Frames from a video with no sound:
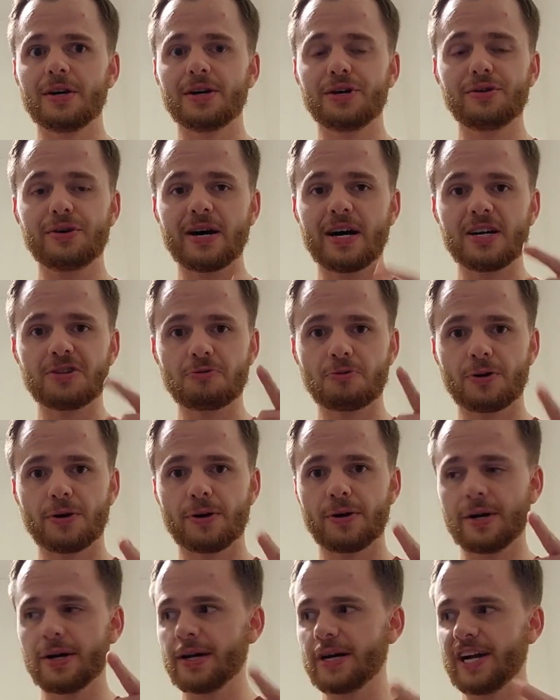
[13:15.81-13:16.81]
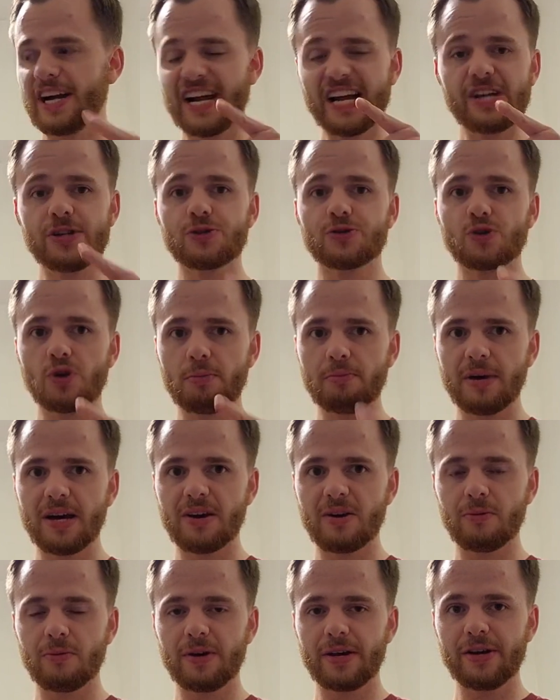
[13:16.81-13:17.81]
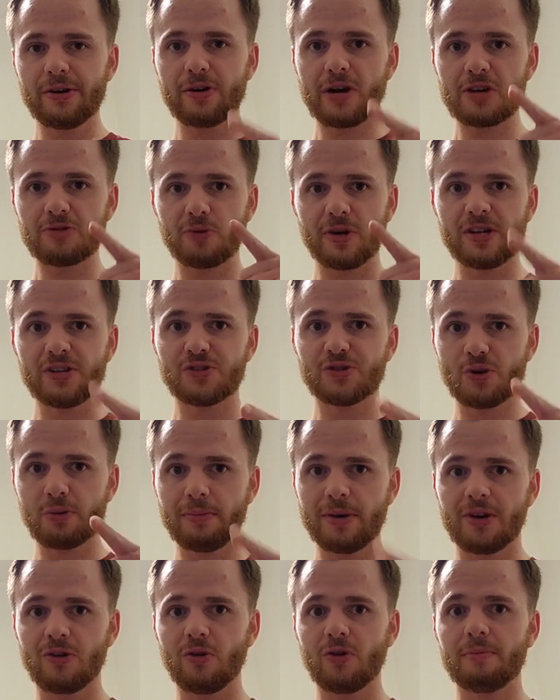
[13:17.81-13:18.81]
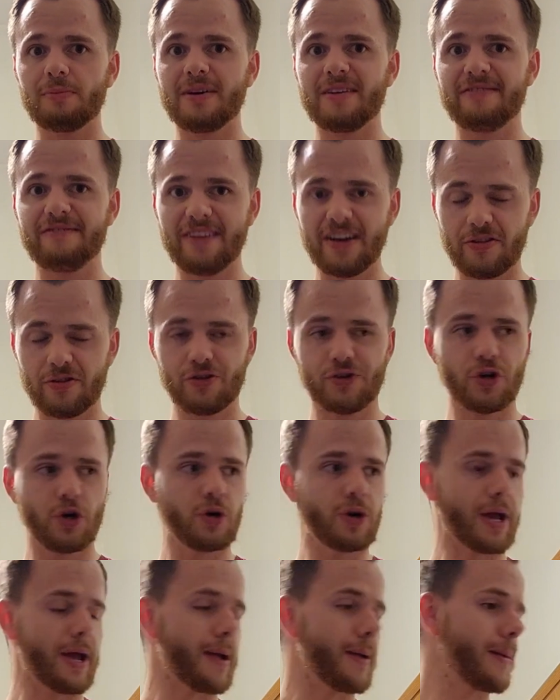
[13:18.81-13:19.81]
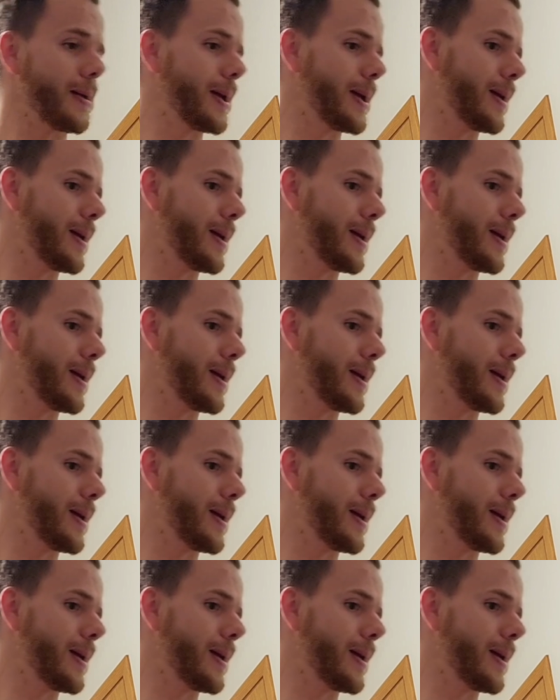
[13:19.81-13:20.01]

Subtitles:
You guys were instrumental in my faith journey.